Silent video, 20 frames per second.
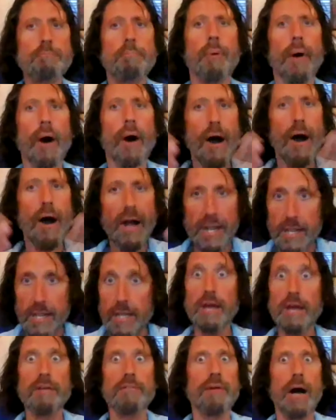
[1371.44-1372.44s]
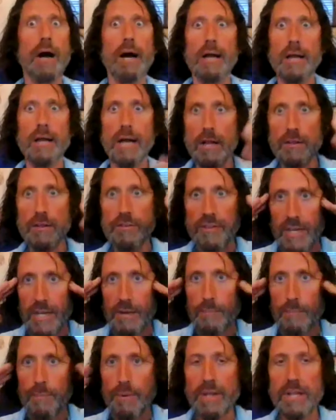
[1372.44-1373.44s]
But if I, I'll tell
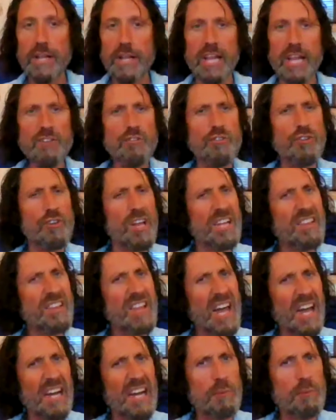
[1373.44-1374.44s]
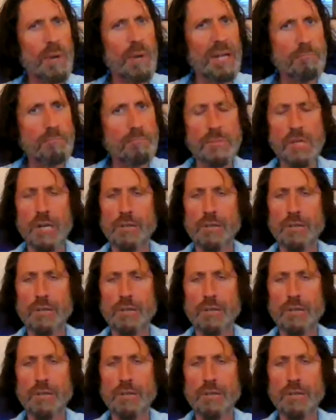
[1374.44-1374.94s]
you, when it hits you like that, and when I'm